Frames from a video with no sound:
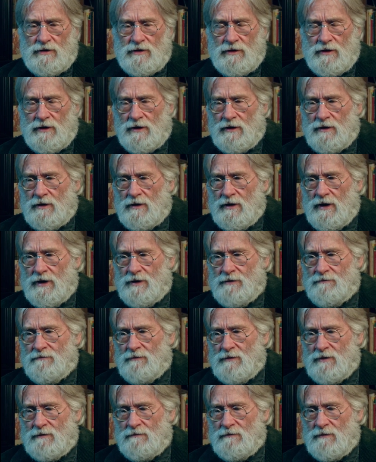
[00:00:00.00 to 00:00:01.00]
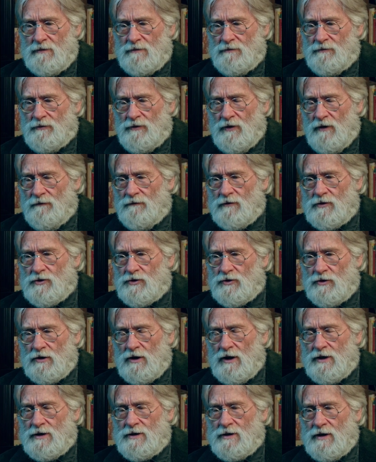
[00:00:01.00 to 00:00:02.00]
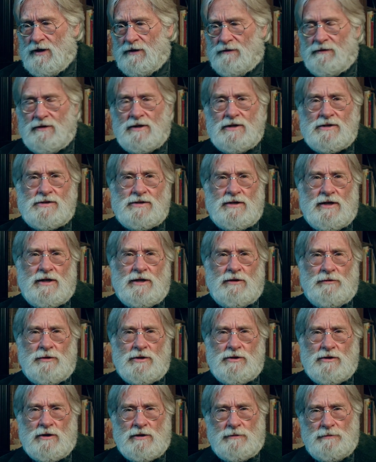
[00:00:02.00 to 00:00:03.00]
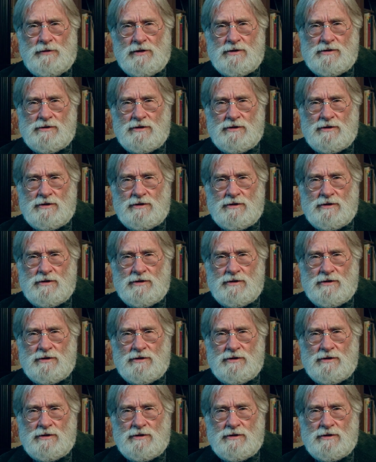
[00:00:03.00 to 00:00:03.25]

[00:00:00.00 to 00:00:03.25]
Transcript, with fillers: Uh, I thought for sure I'd done this, and I know we talked about